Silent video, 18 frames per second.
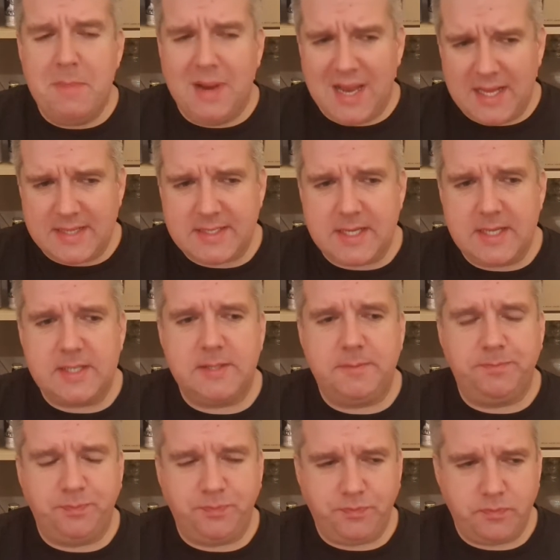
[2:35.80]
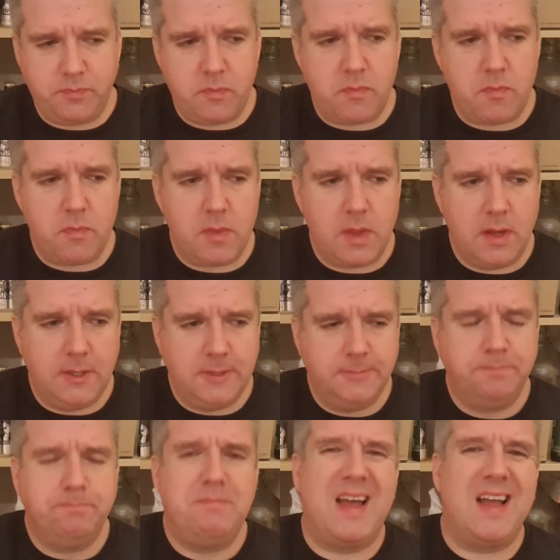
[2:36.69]
Molasses,
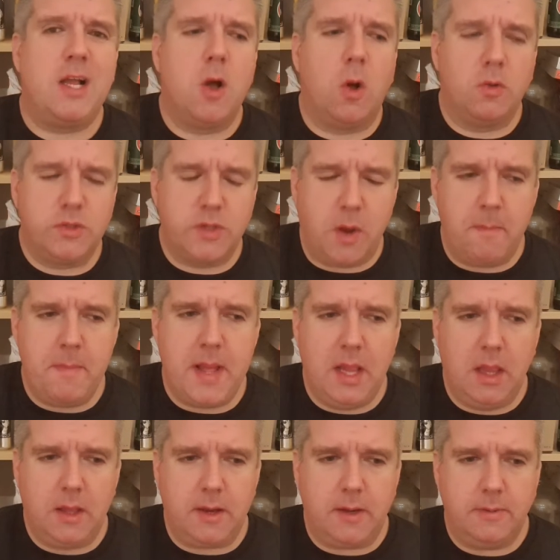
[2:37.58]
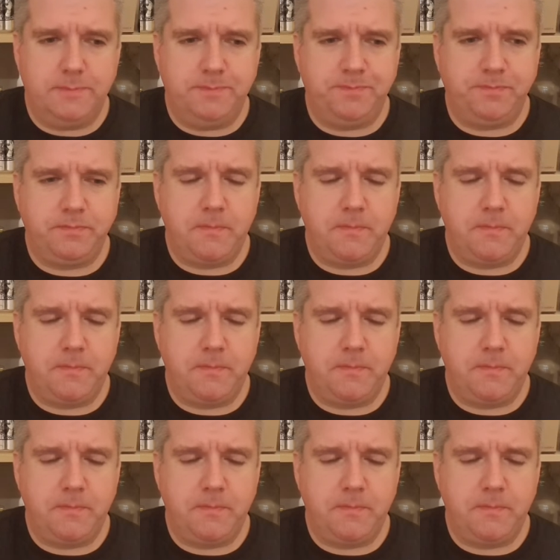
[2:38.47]
bit of gold top milk.